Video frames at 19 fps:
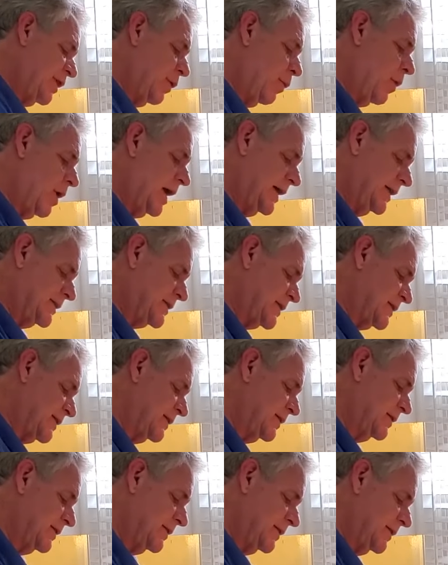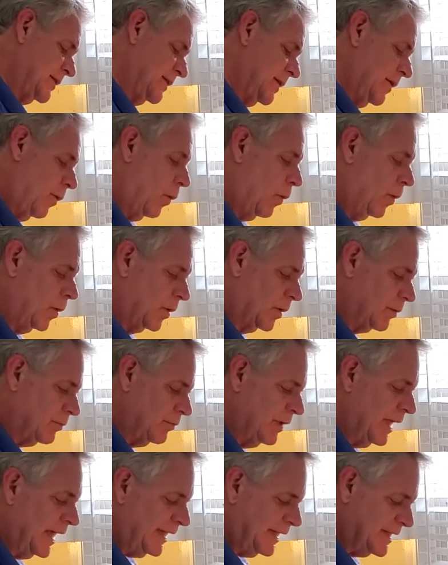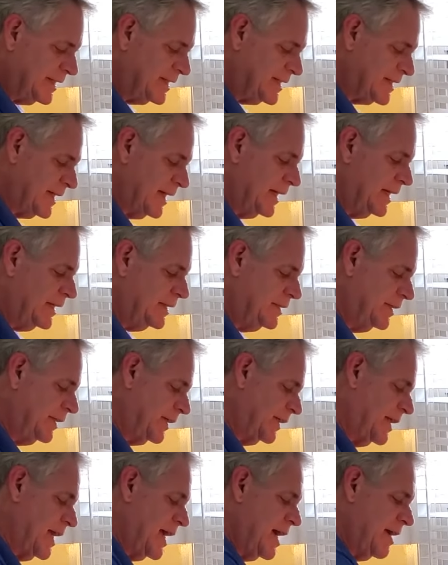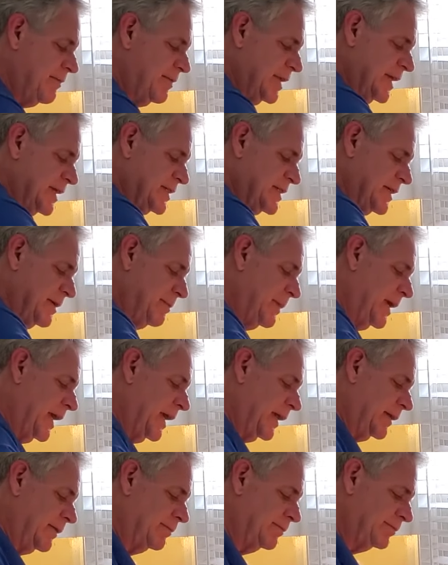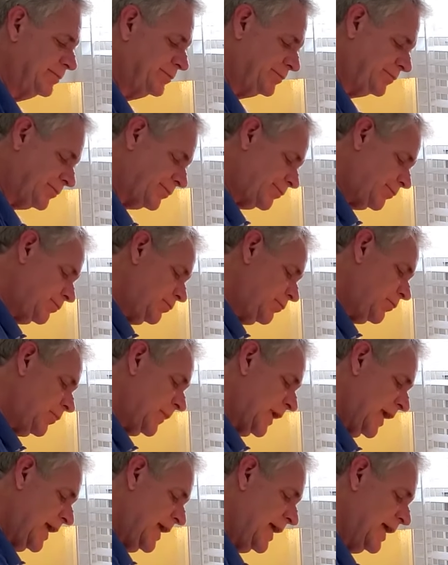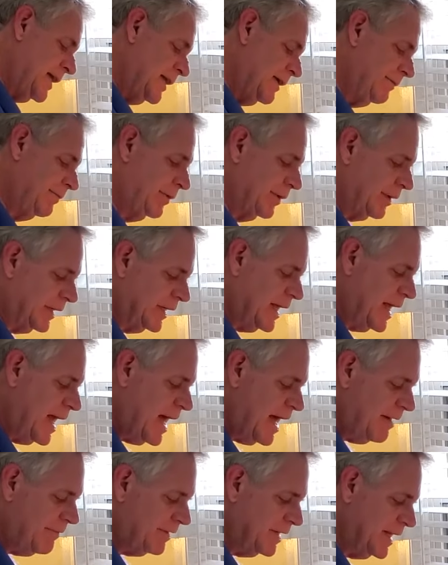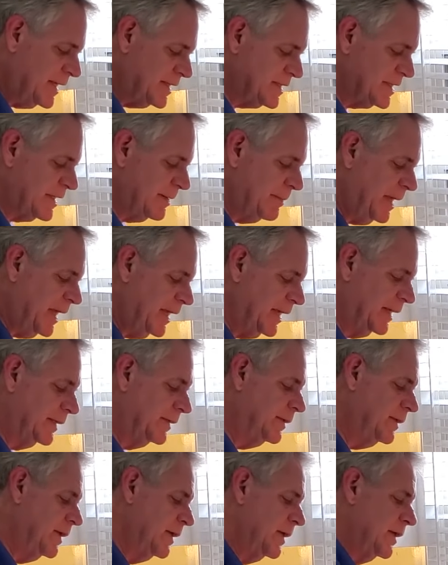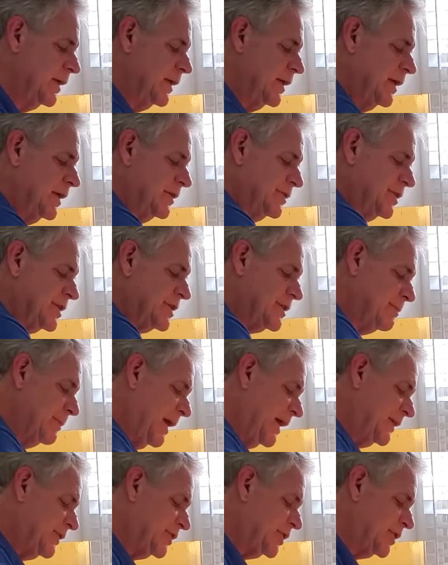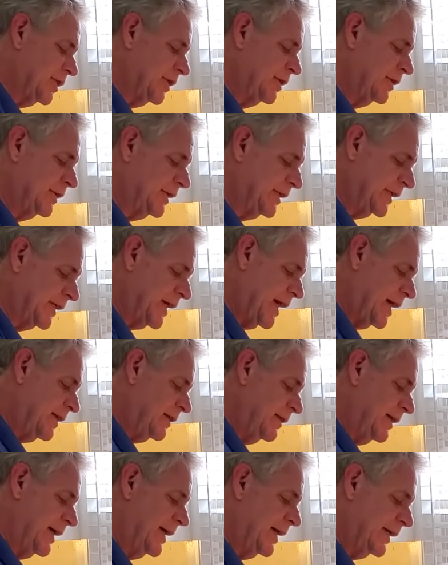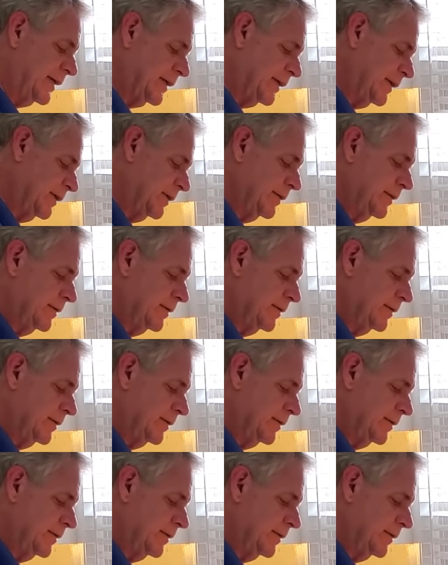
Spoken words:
you want. Or, like I said, you can have it as a main. And if you're going to have it as a main, just make sure you got like,